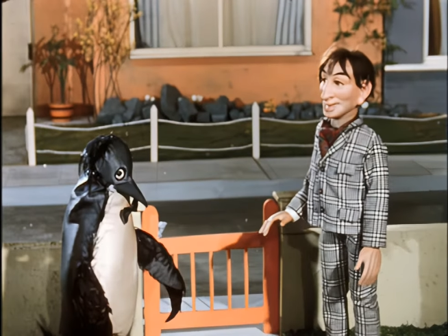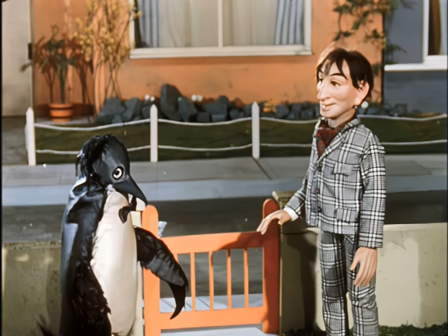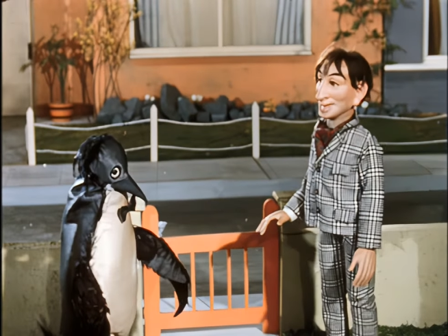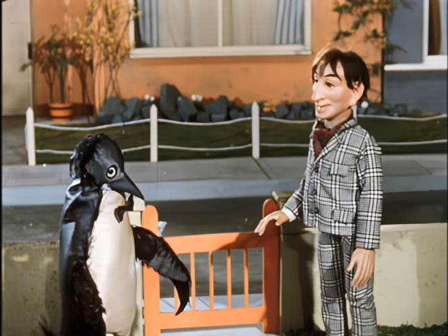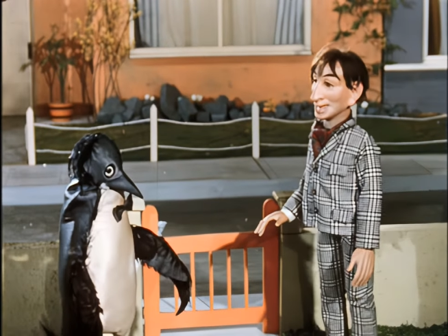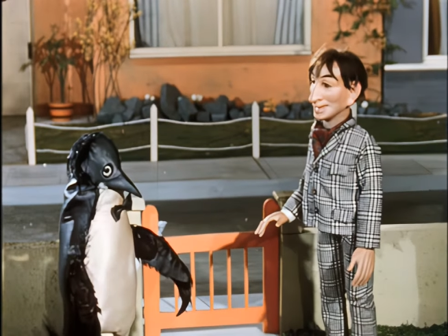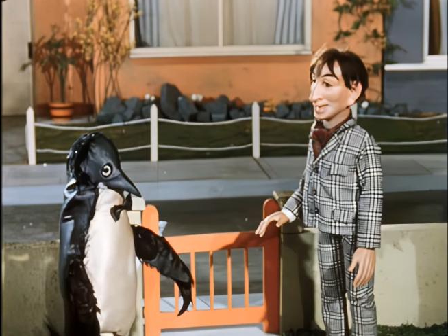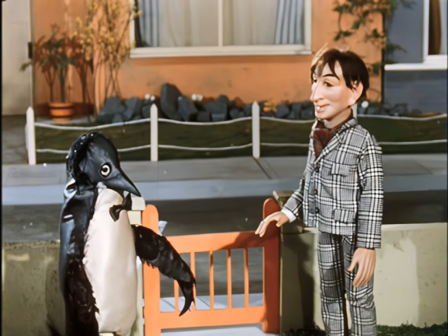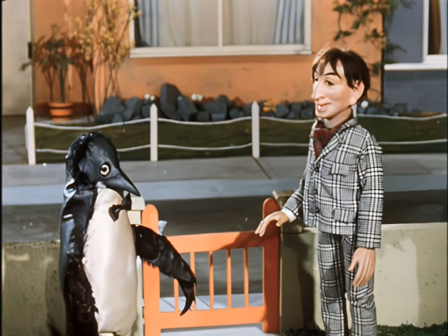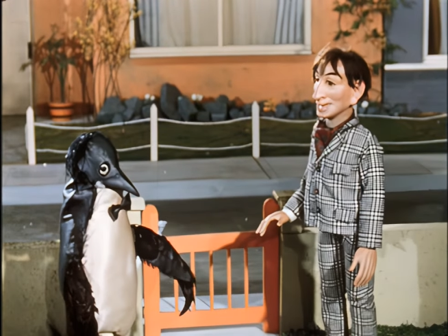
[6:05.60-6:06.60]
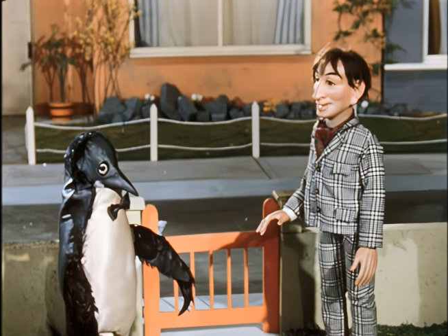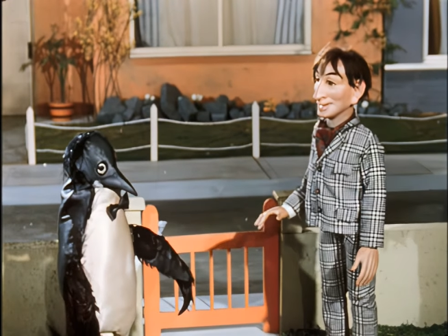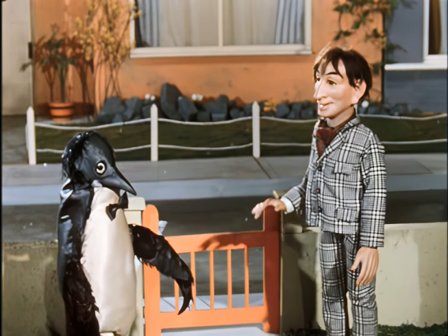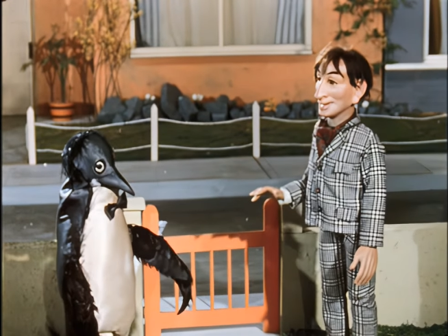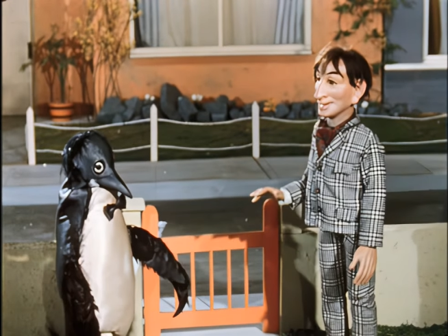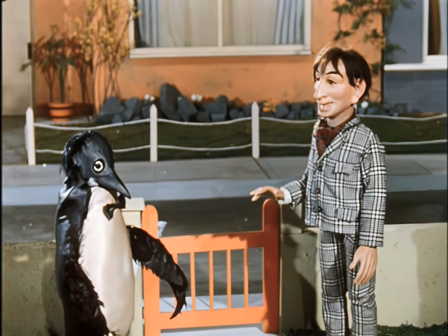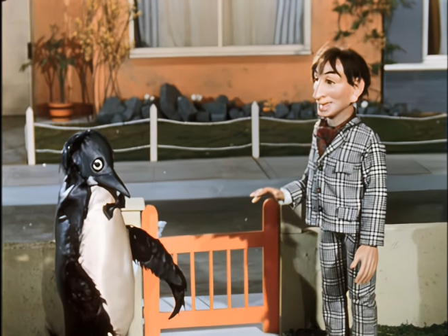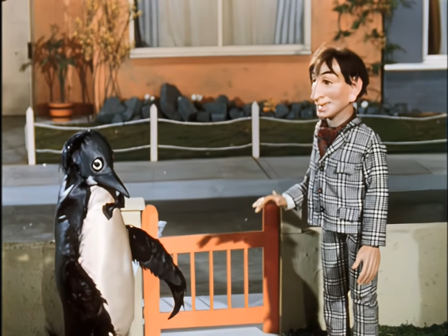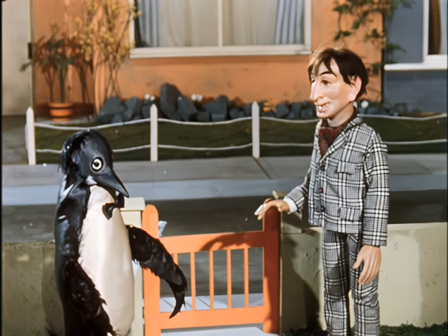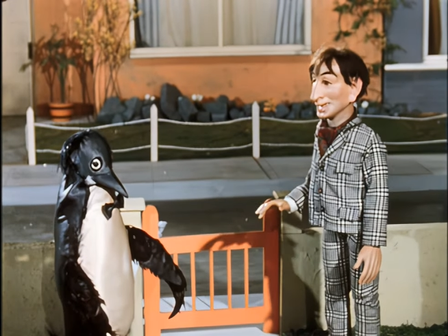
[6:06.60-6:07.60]
I'm sorry, Mr. Perkins, but
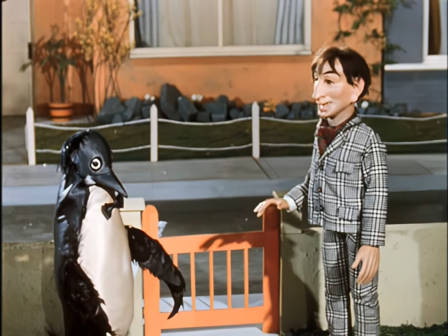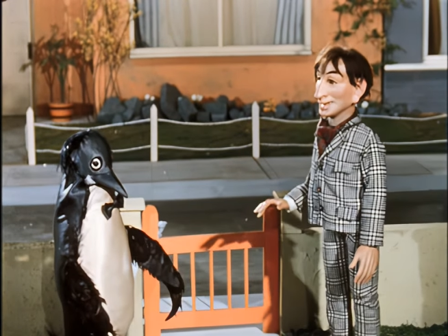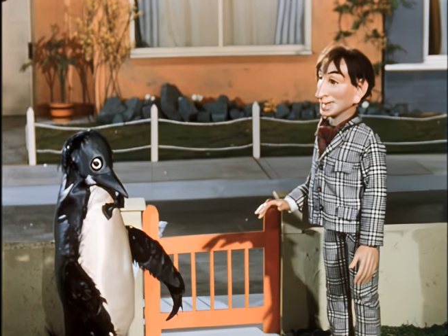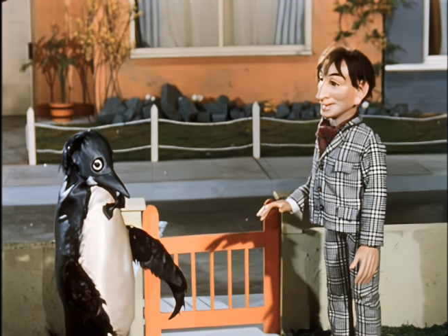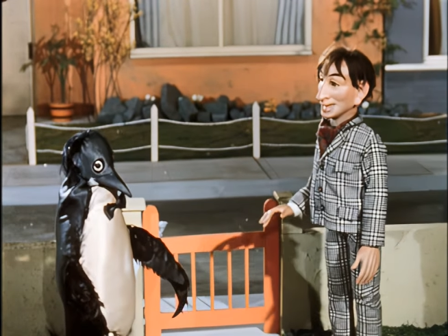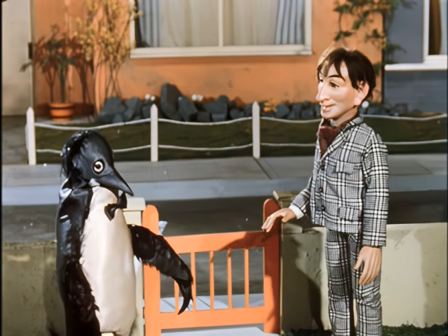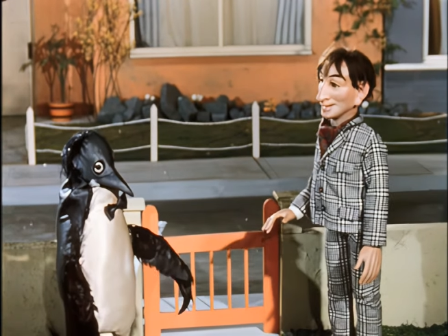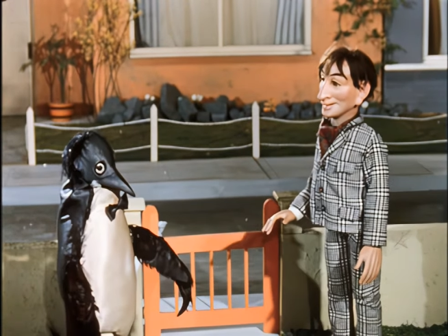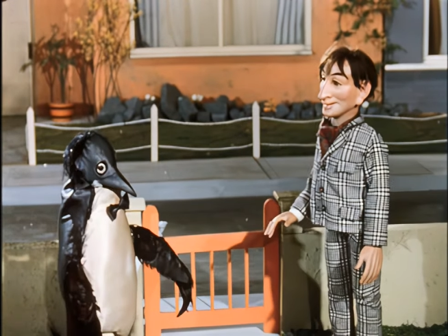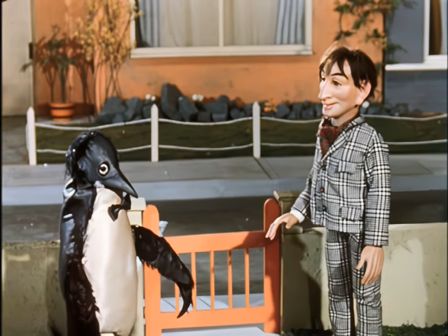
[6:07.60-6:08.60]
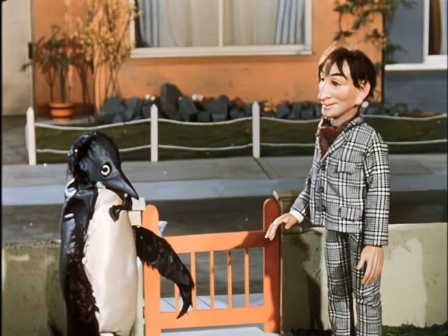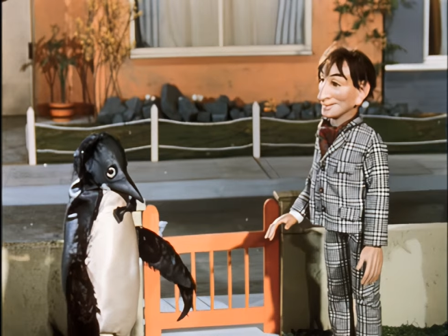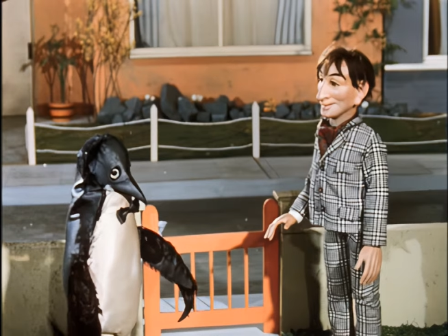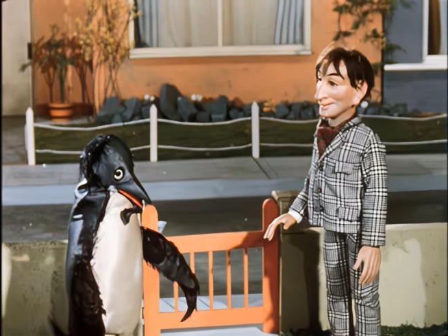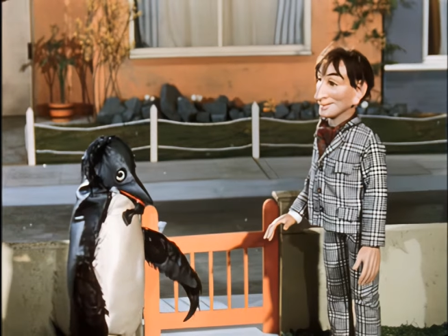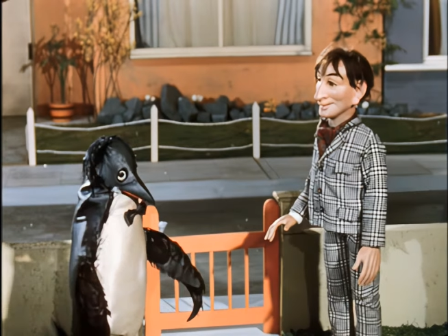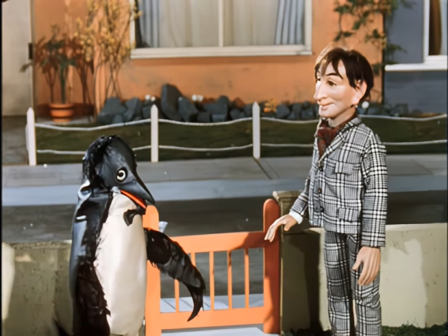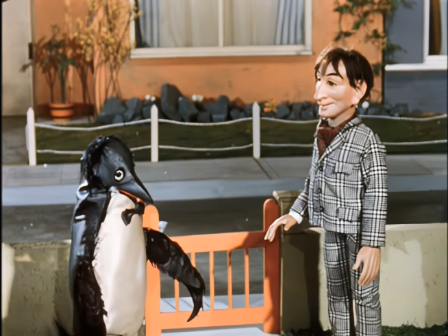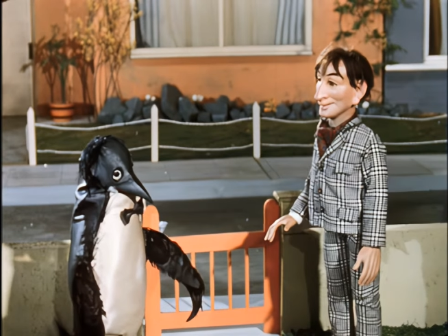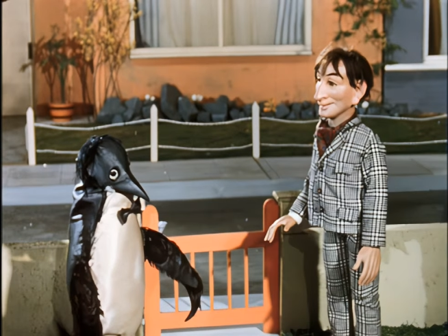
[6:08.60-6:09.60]
I'll have to take you back. I
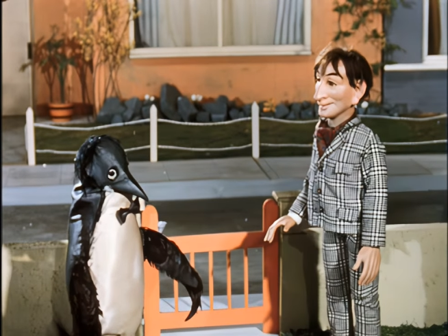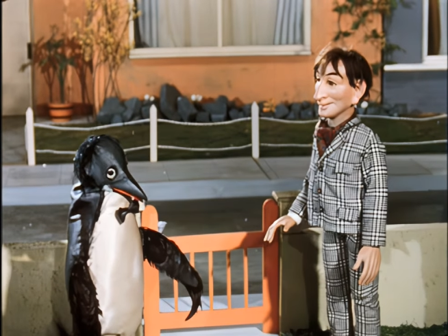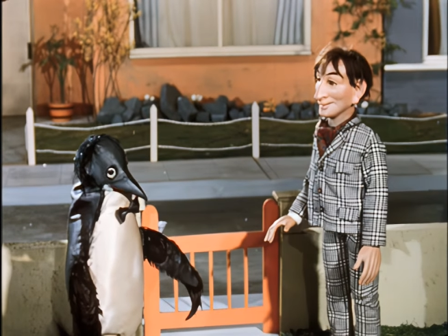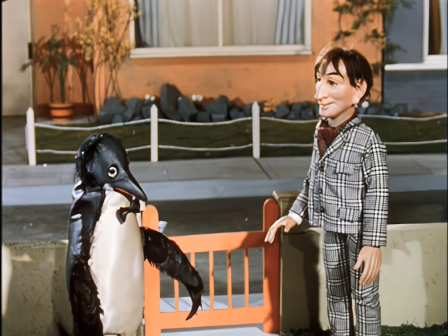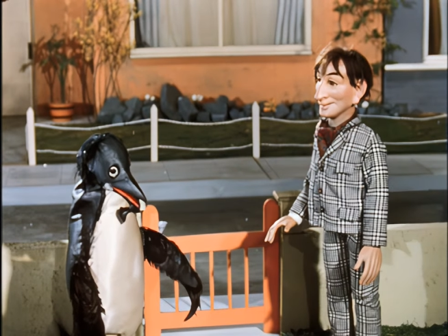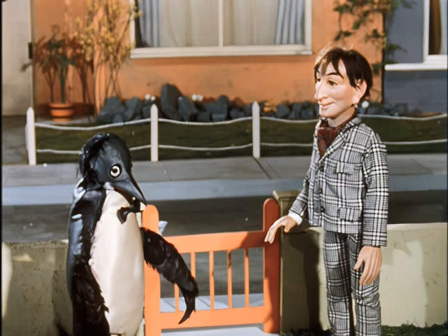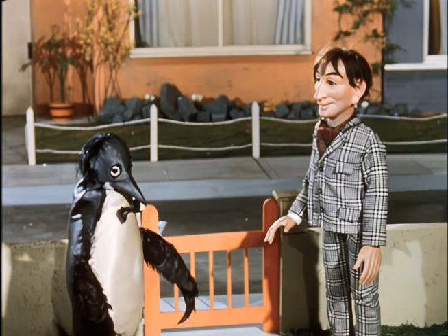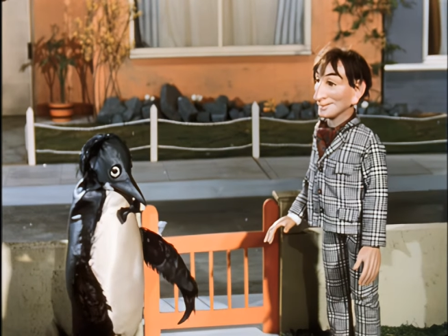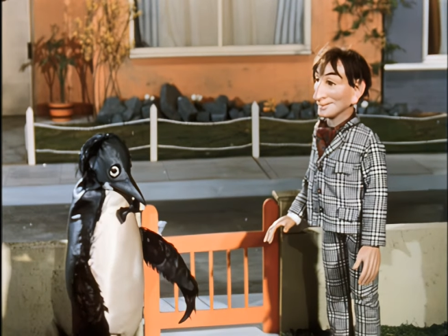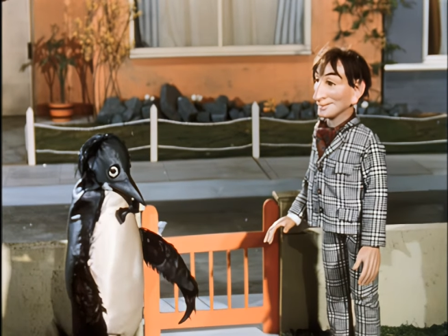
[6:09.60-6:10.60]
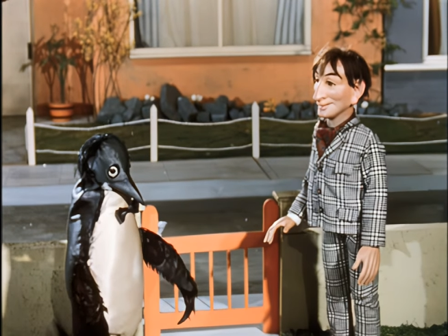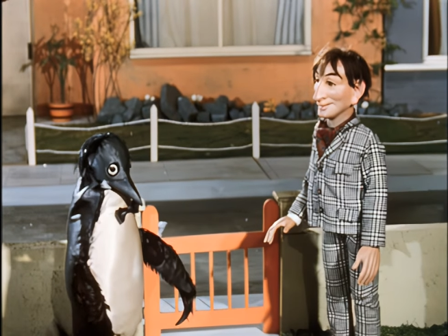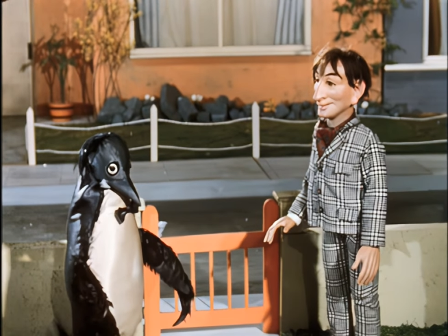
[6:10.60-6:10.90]
don't want to go back.